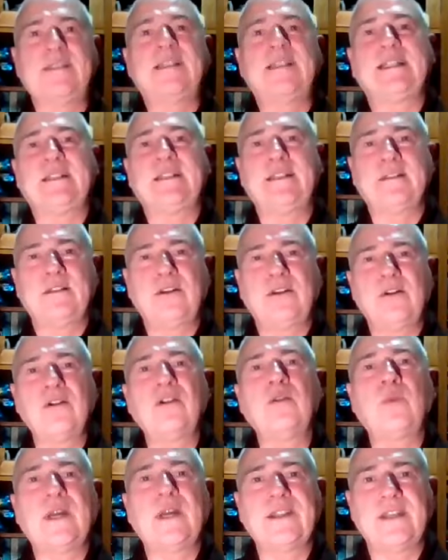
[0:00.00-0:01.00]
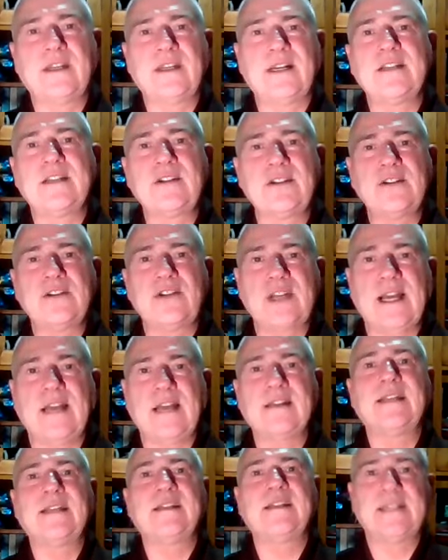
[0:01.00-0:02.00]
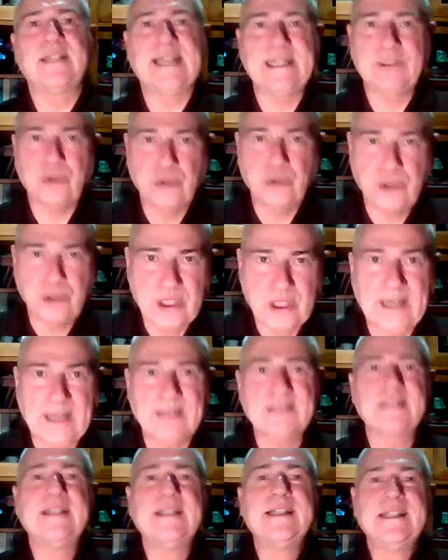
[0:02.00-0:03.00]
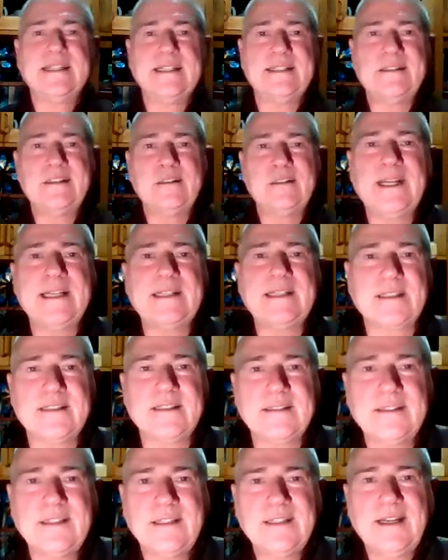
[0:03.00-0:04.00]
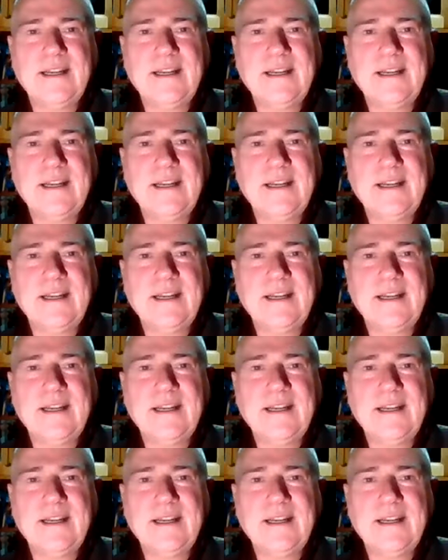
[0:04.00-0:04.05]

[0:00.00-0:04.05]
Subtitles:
The longer one that I used to chant, and they do chant in Tibetan,